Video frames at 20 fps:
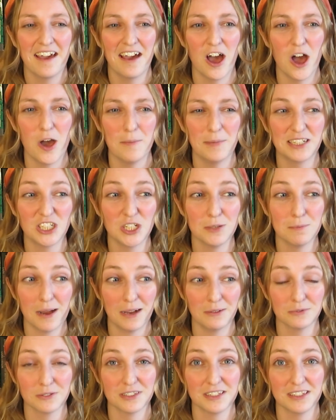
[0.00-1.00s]
And she
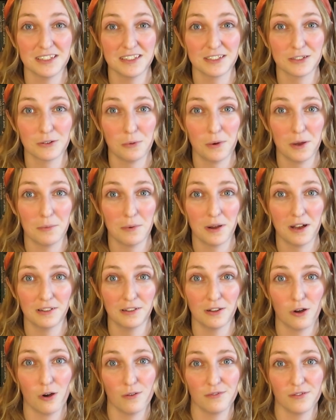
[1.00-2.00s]
bounces quite
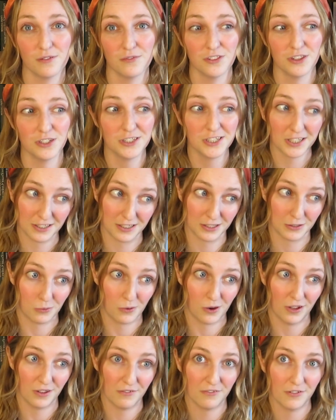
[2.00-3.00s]
well off of the Dust
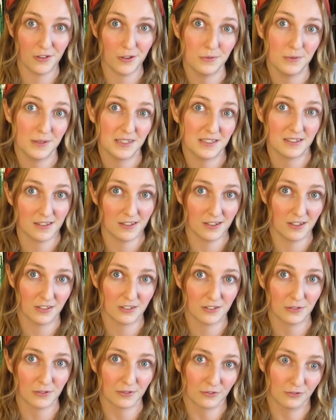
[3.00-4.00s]
Wife, who is the
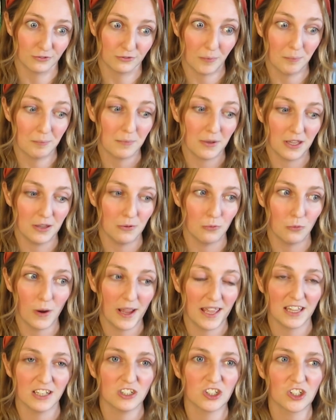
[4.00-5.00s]
sort of grumpy
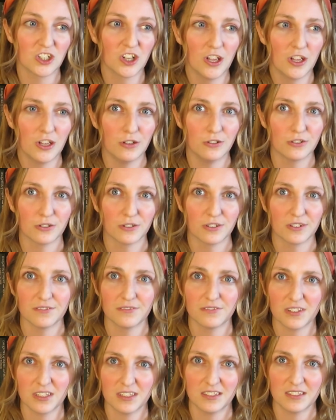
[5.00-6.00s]
witch who sort
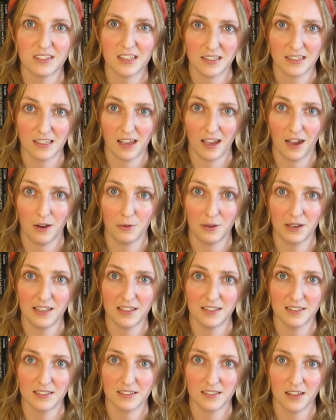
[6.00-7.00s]
of says it how it
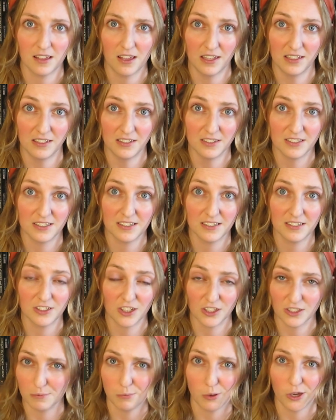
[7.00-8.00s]
is and
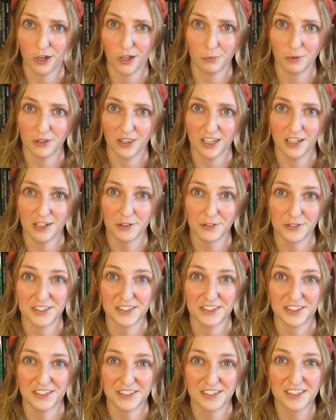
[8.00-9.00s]
doesn't put up with any
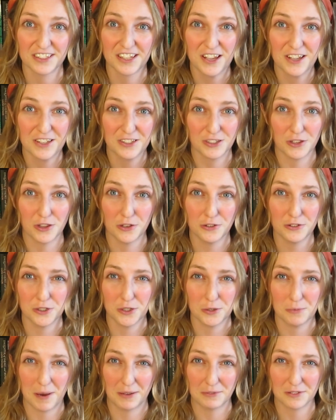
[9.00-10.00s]
nonsense. So those
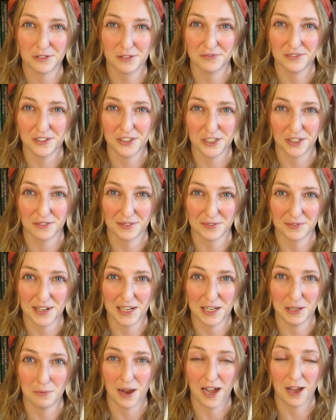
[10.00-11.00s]
two bounce off each other
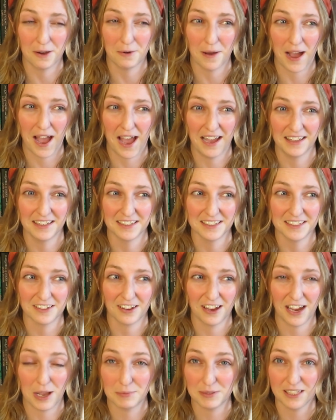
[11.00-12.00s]
really well, and
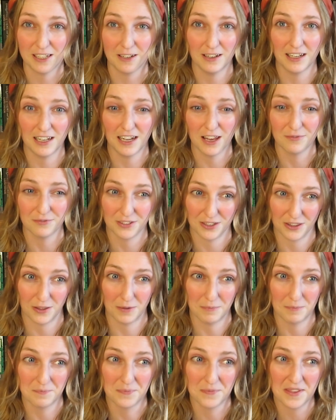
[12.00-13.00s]
I absolutely loved
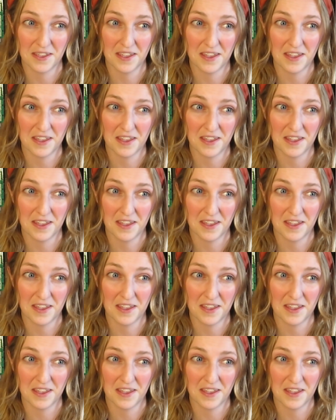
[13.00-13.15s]
them.